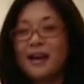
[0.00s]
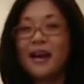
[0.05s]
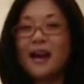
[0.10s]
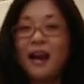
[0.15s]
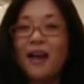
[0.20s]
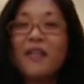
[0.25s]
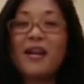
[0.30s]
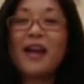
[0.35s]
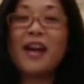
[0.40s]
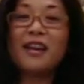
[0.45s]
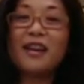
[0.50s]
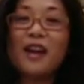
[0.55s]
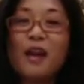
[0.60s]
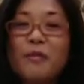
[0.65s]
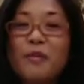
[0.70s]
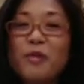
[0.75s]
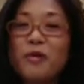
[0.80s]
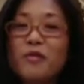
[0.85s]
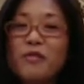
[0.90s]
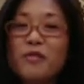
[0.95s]
All right,
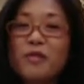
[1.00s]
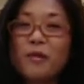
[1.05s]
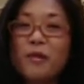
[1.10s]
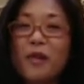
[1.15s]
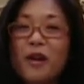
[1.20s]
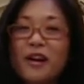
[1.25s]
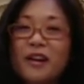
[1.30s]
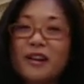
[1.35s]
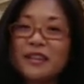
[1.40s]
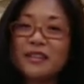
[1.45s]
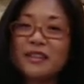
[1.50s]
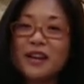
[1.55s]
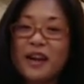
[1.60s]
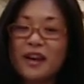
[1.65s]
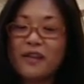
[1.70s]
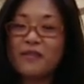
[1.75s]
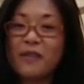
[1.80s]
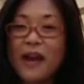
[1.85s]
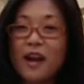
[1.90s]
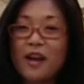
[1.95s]
I'm through the works. I
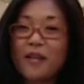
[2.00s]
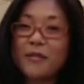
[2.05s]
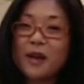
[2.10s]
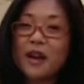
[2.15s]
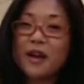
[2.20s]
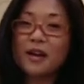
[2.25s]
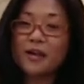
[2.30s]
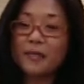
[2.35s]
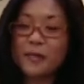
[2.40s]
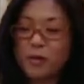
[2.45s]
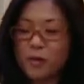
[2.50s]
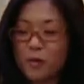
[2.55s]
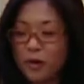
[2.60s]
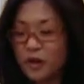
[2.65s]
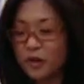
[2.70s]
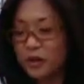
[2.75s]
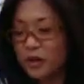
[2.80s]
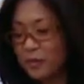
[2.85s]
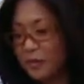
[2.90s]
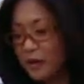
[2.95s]
have hair, makeup, and
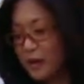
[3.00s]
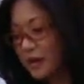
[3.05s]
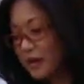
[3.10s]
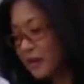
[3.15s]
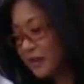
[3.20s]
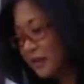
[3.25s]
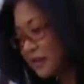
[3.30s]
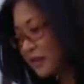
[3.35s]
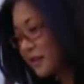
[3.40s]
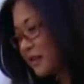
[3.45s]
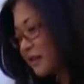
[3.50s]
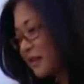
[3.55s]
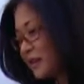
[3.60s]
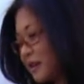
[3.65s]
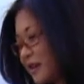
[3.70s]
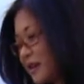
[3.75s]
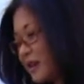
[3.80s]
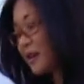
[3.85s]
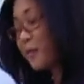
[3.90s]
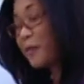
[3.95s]
wardrobe on.
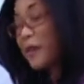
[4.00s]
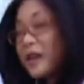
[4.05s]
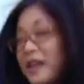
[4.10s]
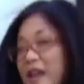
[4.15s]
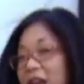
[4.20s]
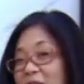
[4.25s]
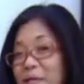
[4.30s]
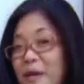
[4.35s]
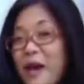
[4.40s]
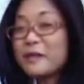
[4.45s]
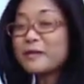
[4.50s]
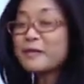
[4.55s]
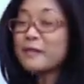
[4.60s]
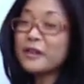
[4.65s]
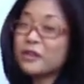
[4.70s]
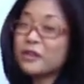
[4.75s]
And I'm ready to head back to my